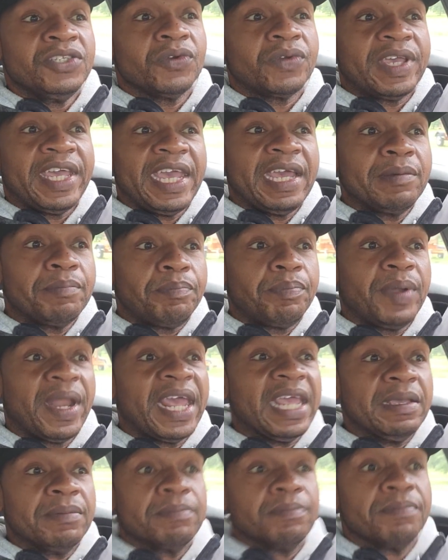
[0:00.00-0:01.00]
can't
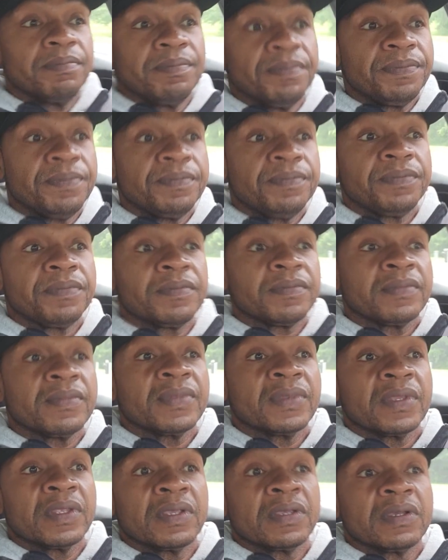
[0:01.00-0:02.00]

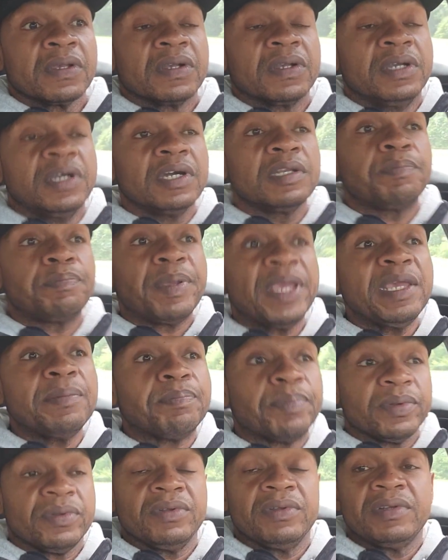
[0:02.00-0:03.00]
blame good
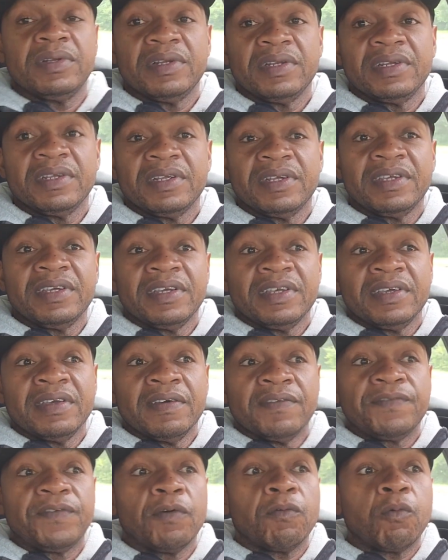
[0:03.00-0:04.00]
people
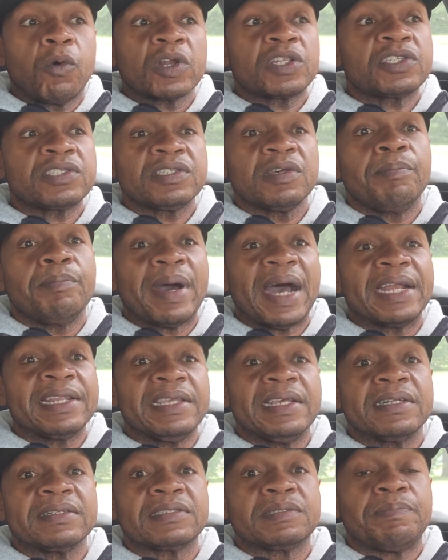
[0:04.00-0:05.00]
for what
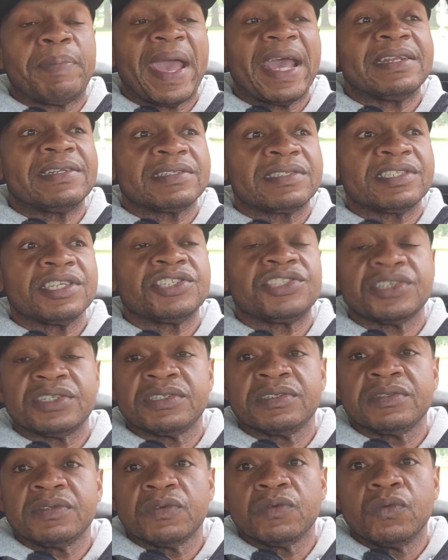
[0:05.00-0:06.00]
somebody else's bad
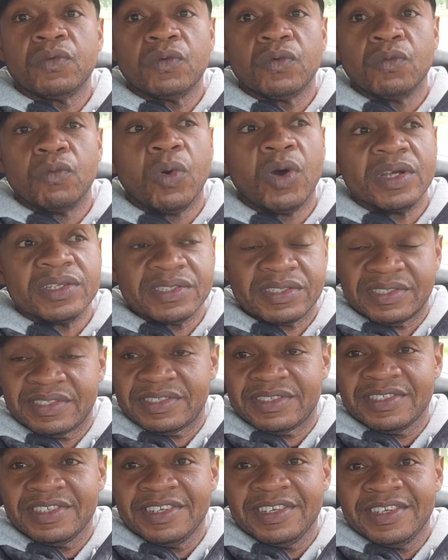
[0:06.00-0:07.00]
decision
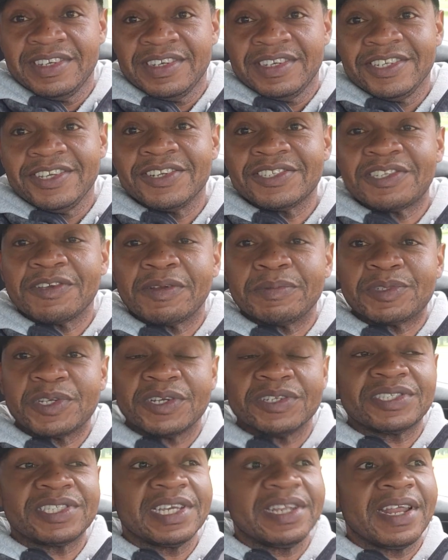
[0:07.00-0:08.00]
was. You understand what I'm
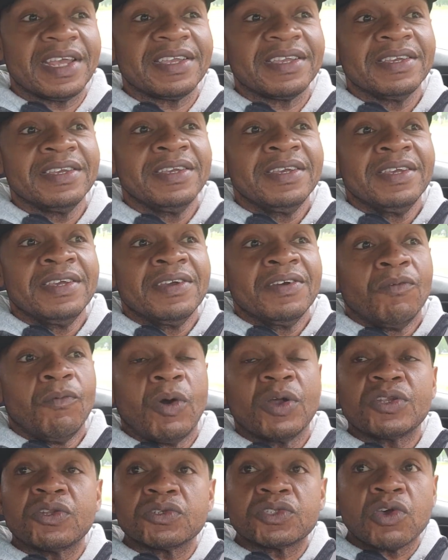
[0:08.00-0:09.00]
trying to say? Like,
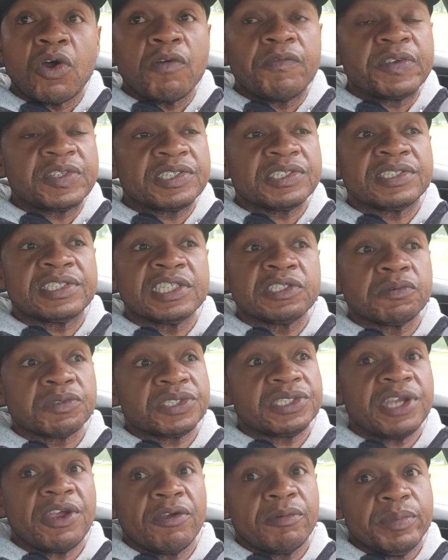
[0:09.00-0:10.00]
what those officers did
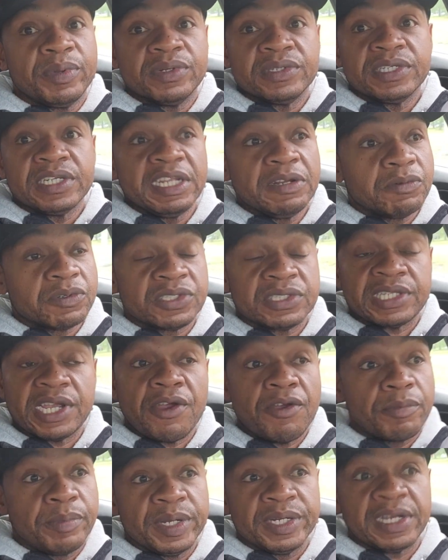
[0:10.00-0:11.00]
was terrible. It was
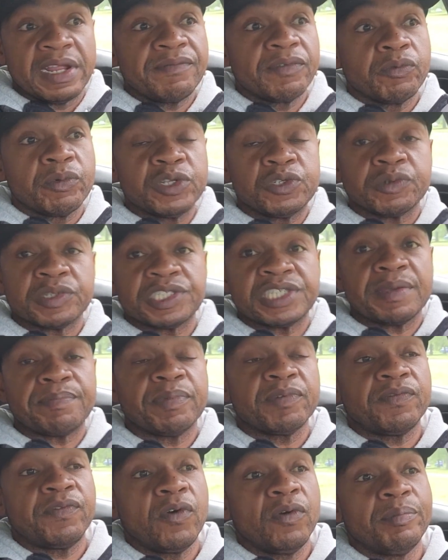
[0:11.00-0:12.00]
terrible in every which way,
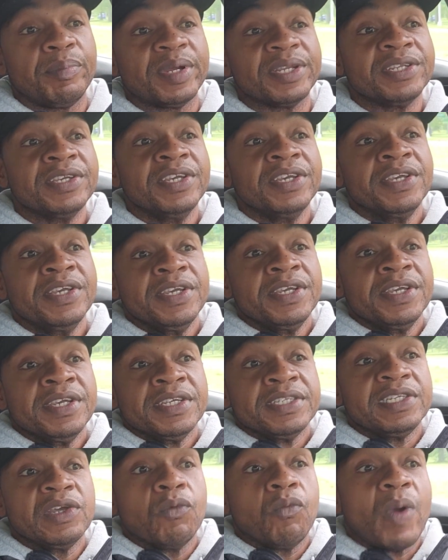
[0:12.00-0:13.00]
shape, and form. But the